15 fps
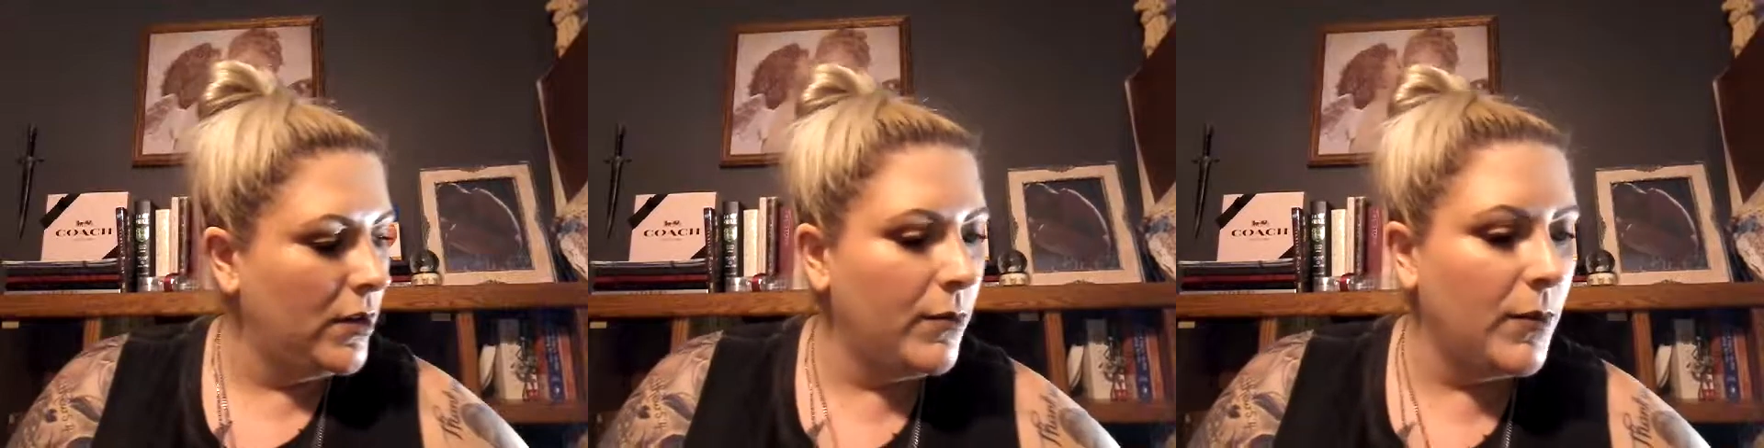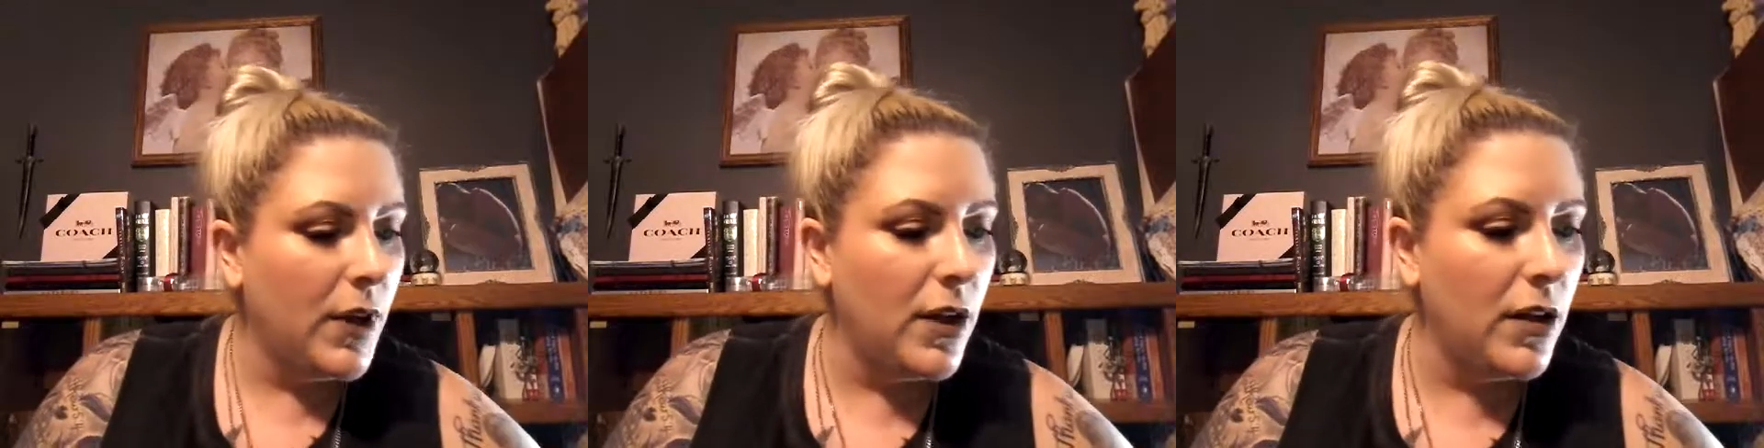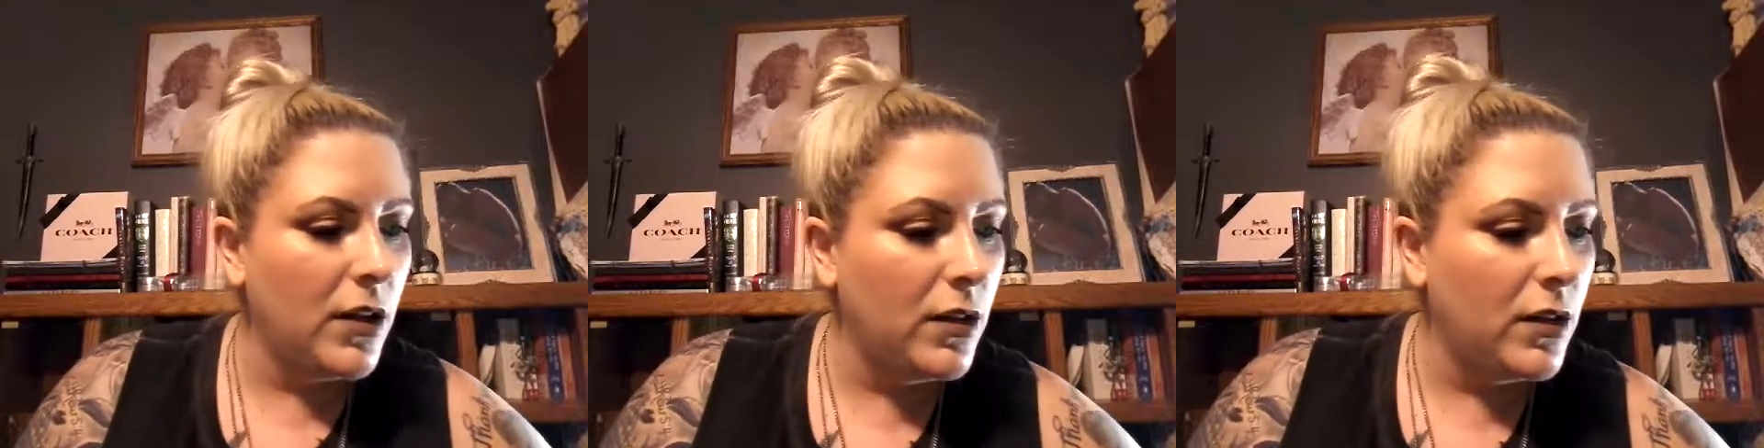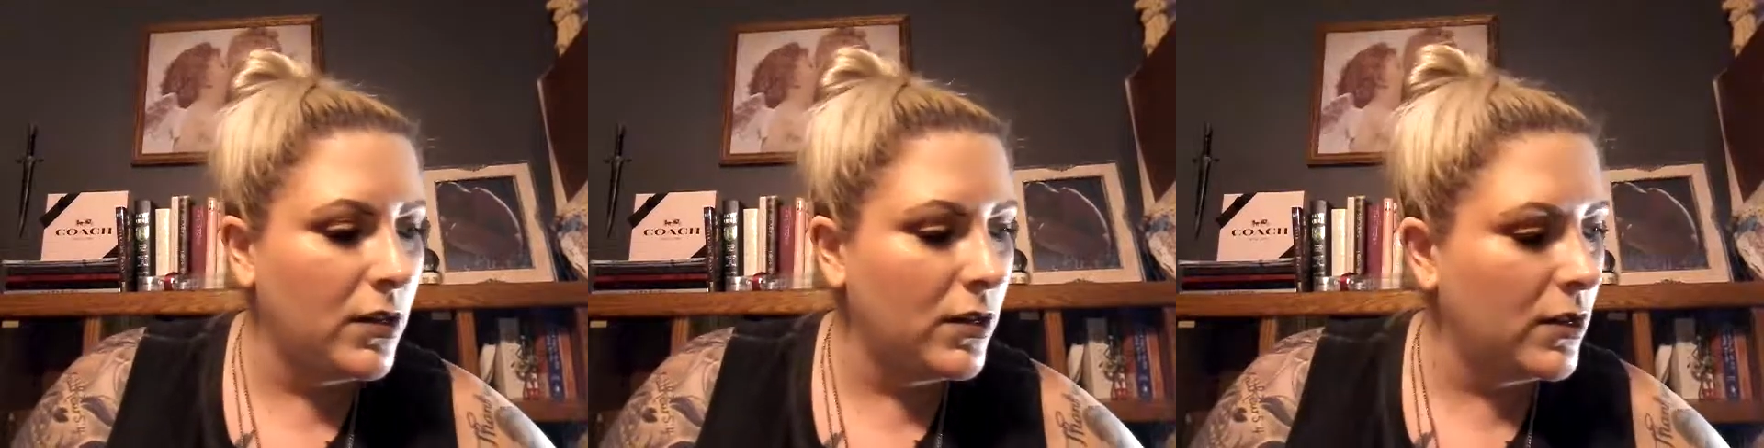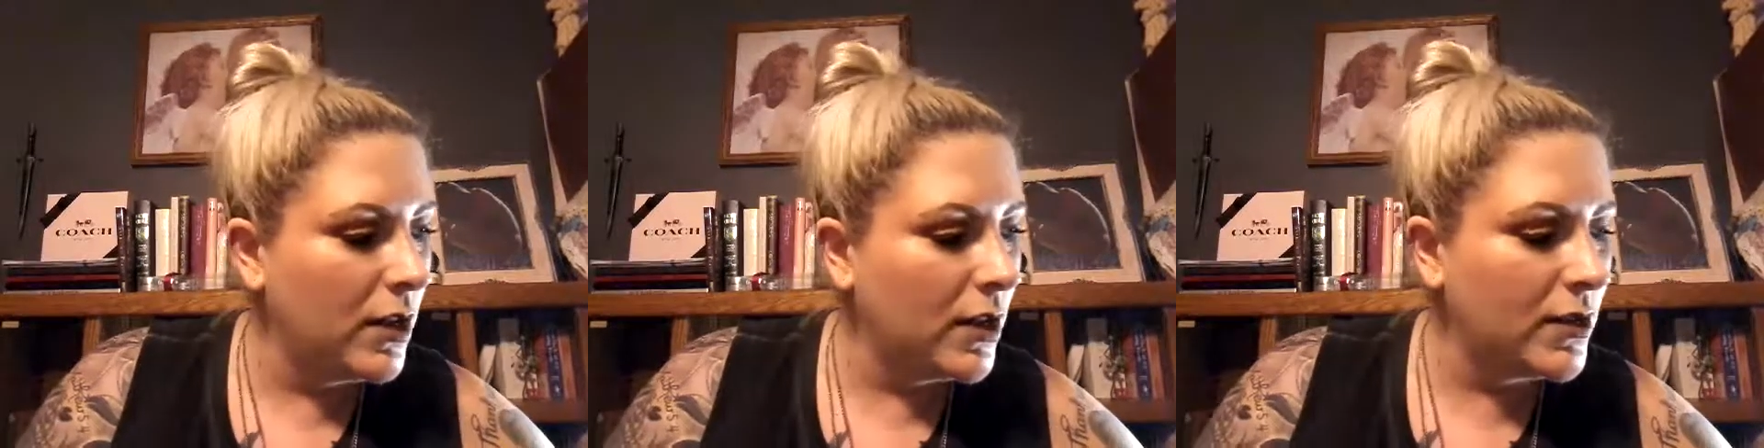My
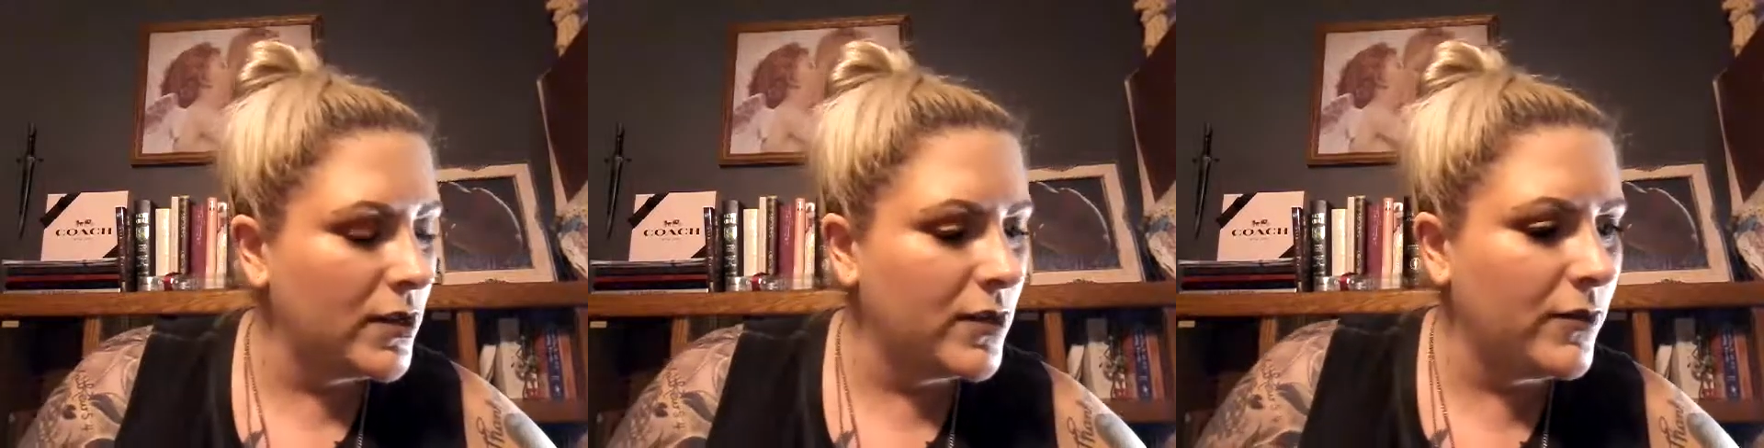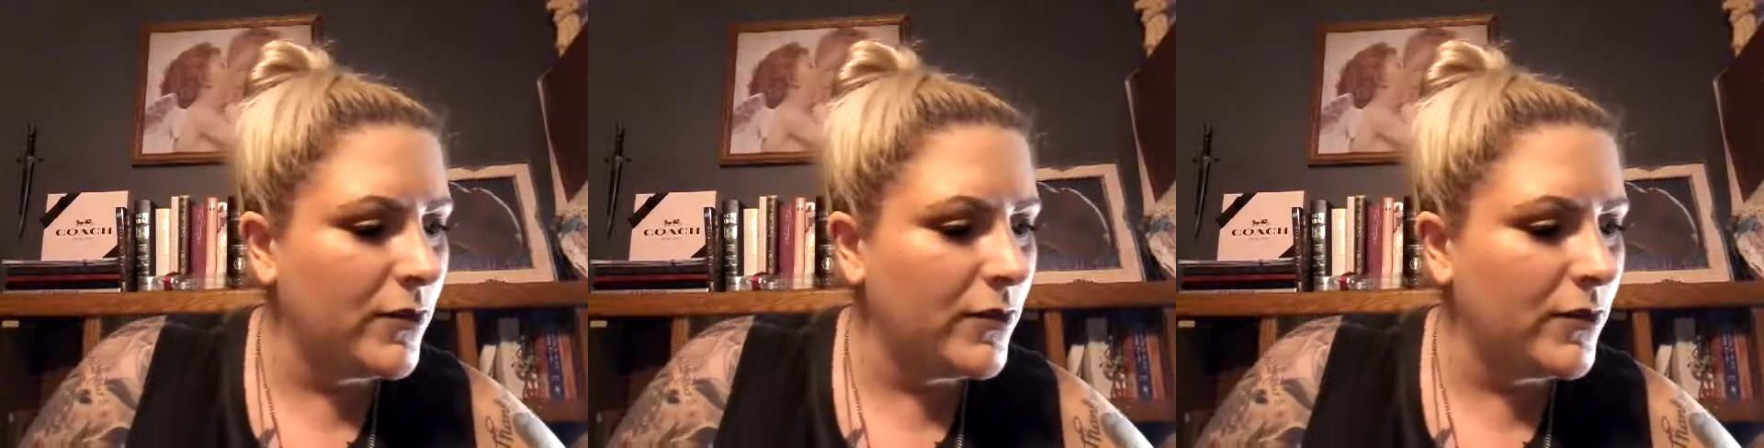next